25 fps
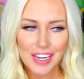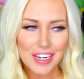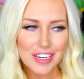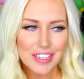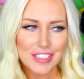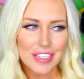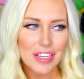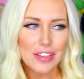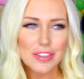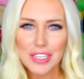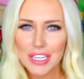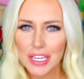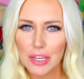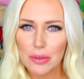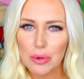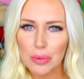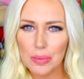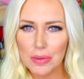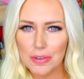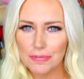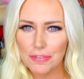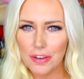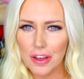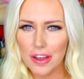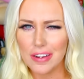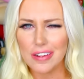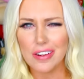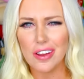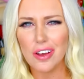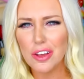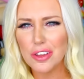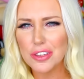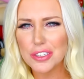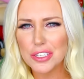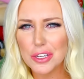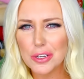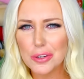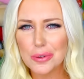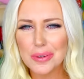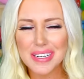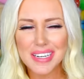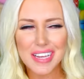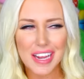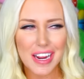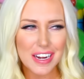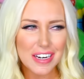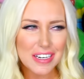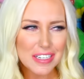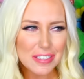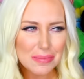And it sounds like it would be fun. Also, it
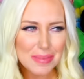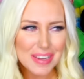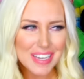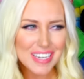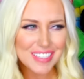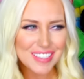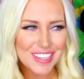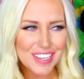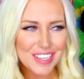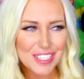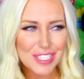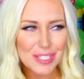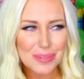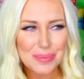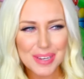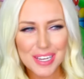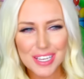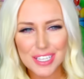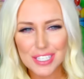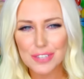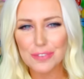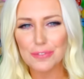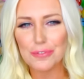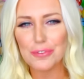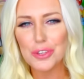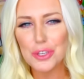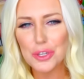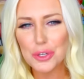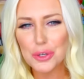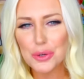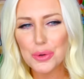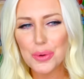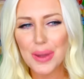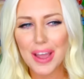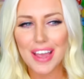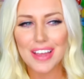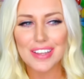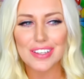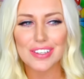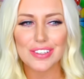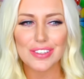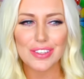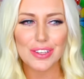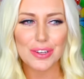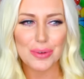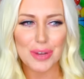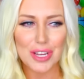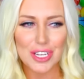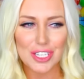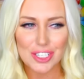kind of makes sense because if you ask
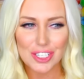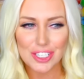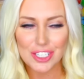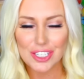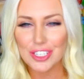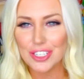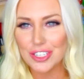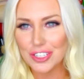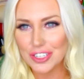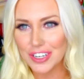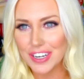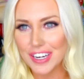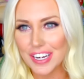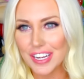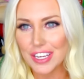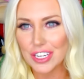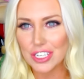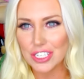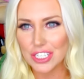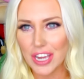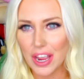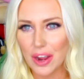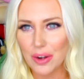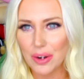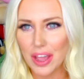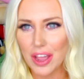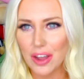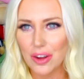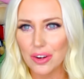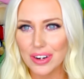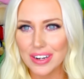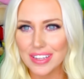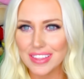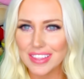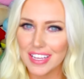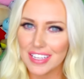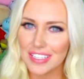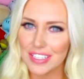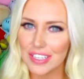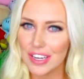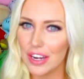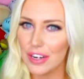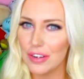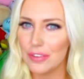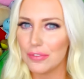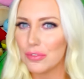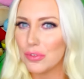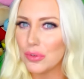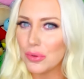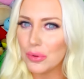the question, you're getting a shout out, and that's
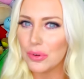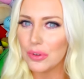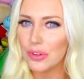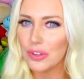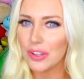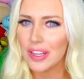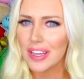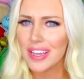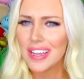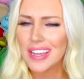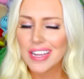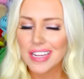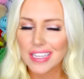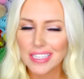kind of cool.